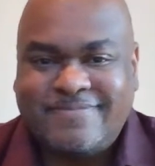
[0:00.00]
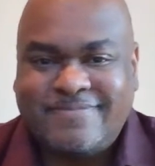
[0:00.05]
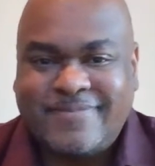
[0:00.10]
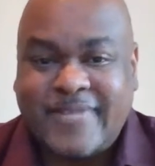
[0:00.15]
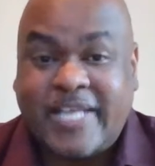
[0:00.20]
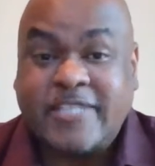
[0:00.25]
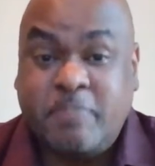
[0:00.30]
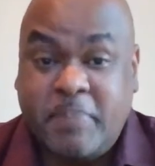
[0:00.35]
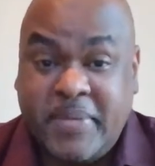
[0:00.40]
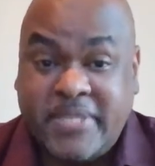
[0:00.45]

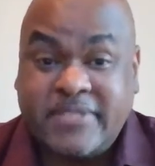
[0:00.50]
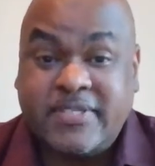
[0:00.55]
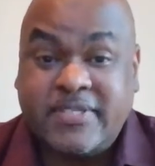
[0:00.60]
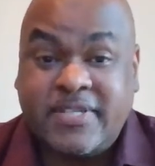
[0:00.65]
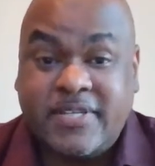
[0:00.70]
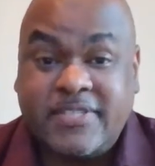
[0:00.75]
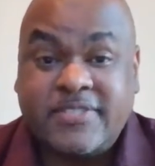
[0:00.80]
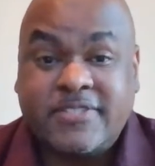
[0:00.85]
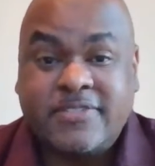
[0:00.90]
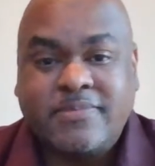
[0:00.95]
That's
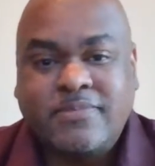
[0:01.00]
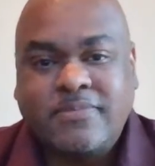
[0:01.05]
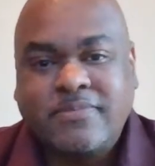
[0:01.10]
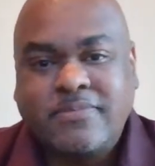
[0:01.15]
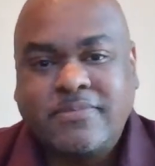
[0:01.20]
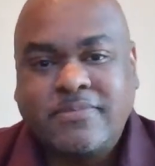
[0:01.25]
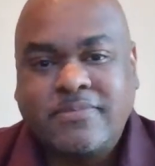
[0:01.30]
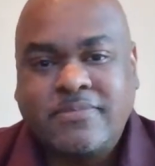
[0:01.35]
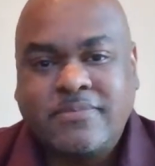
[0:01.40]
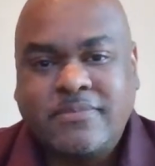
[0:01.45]
business.
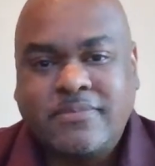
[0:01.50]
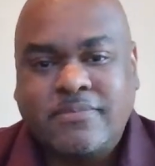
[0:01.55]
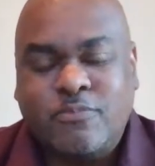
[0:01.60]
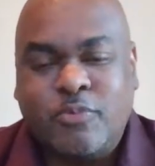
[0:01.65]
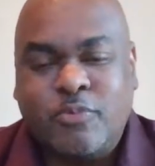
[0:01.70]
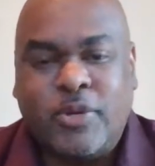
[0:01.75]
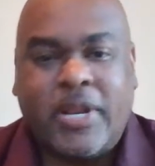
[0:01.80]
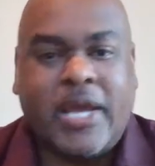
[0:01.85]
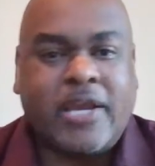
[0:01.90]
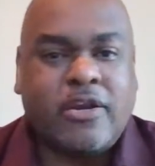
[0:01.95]

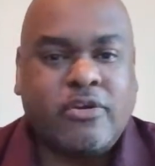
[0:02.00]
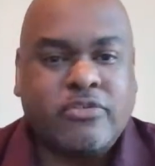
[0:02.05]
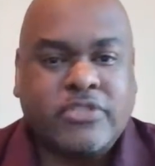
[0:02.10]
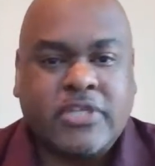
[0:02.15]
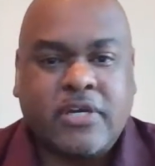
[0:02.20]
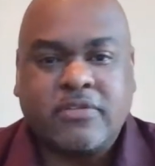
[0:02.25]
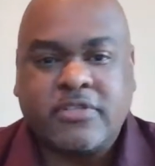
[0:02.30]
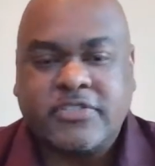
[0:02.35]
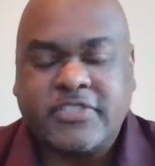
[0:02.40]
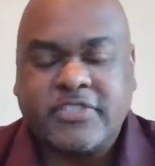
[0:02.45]
When I go
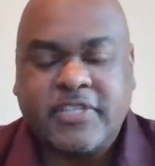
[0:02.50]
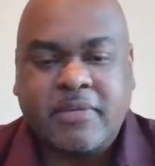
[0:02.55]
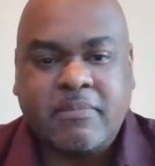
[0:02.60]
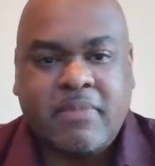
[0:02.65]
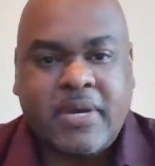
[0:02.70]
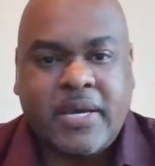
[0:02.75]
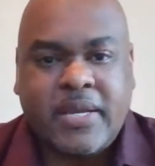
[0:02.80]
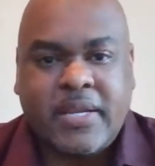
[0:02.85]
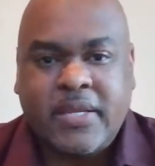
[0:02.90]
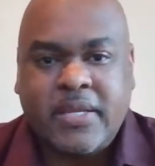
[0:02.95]
talk to
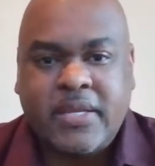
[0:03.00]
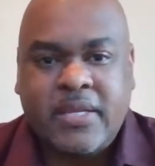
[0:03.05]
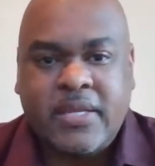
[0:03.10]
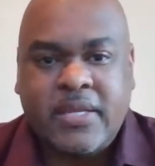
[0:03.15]
somebody,